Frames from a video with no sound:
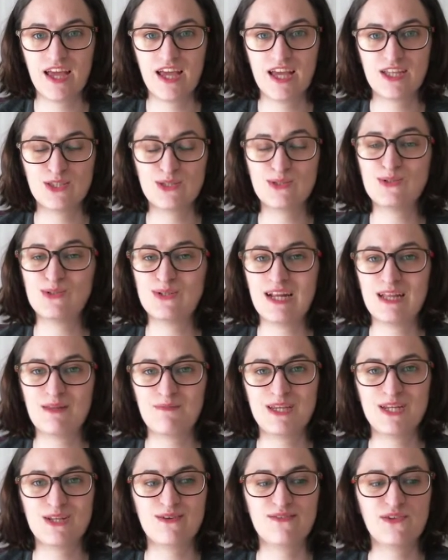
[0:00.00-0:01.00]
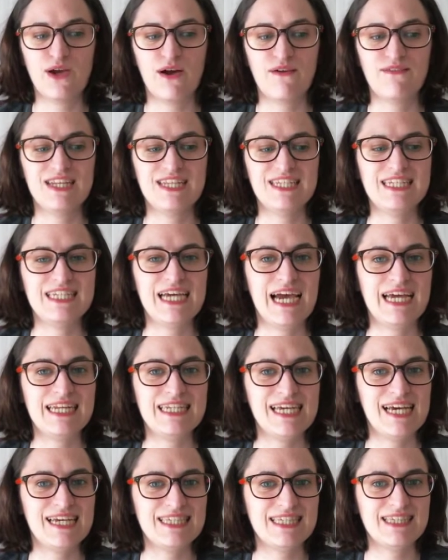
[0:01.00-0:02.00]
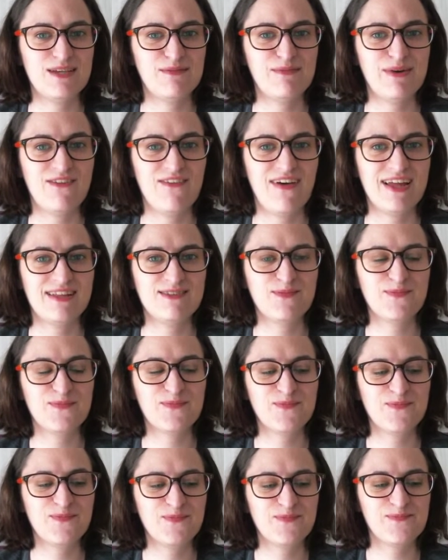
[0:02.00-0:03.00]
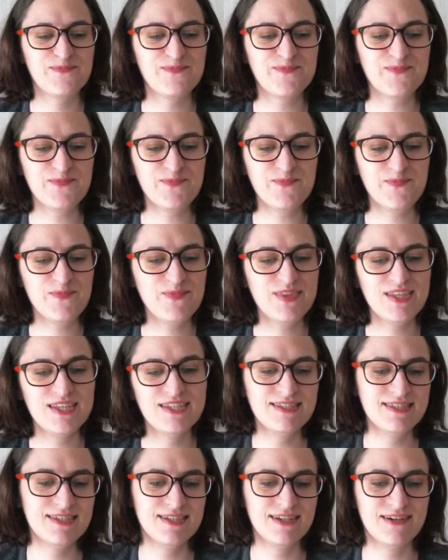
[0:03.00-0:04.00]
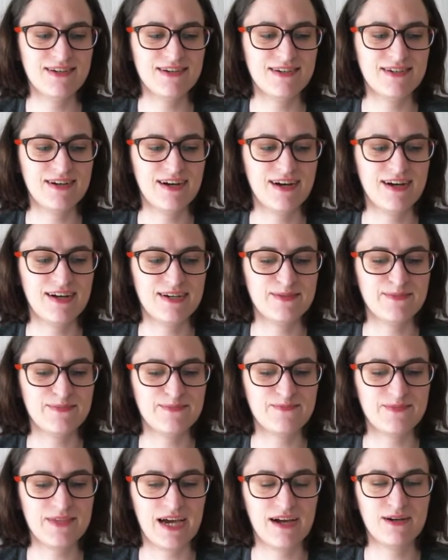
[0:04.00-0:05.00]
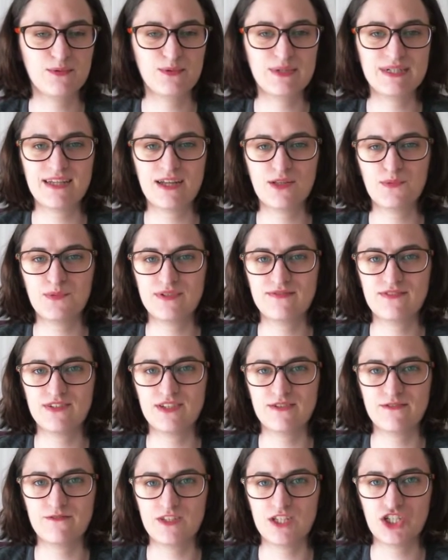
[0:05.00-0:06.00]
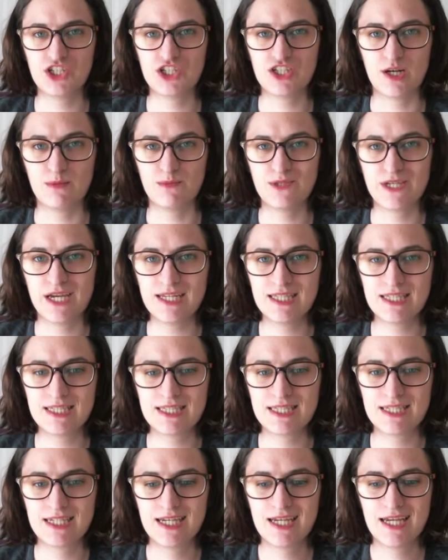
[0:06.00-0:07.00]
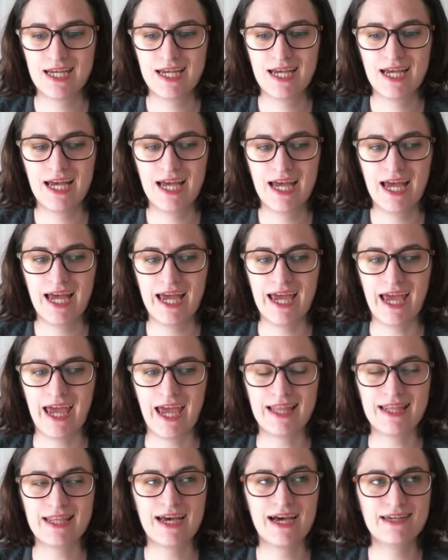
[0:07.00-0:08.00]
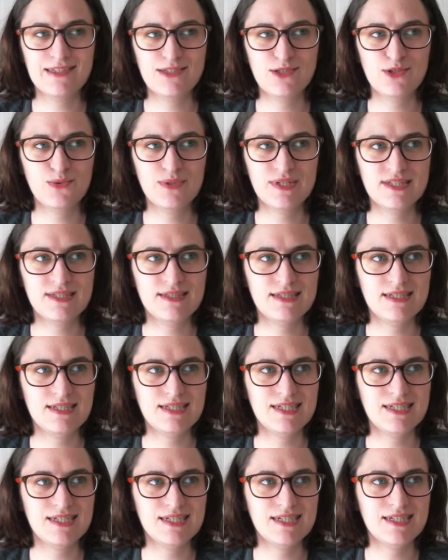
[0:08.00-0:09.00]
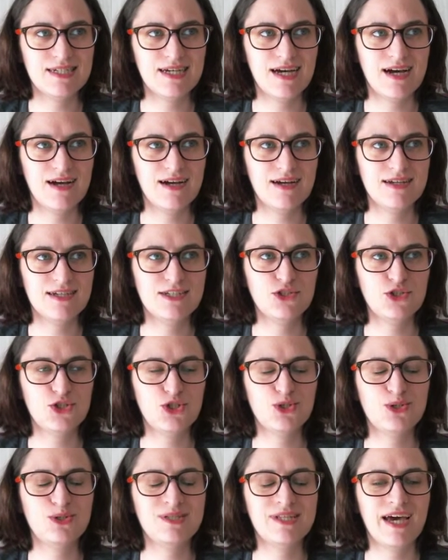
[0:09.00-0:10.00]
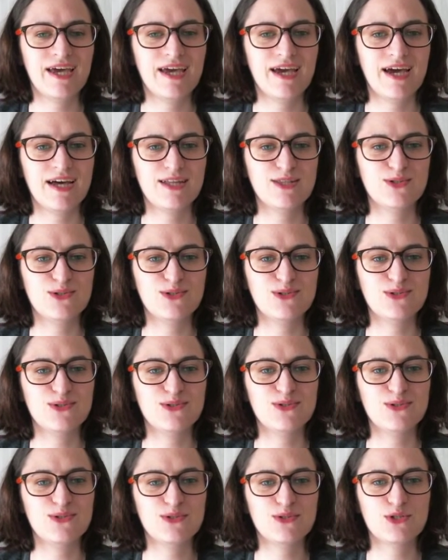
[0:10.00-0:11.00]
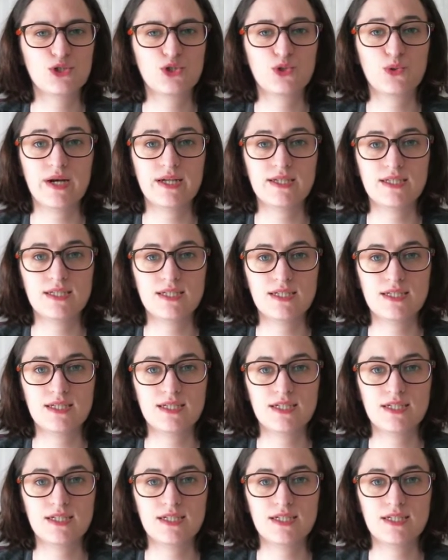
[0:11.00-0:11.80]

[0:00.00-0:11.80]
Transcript: Do let me know if you have any ideas about that. So yeah, we'll start with the finished objects, and as you will see, in June I had a crazy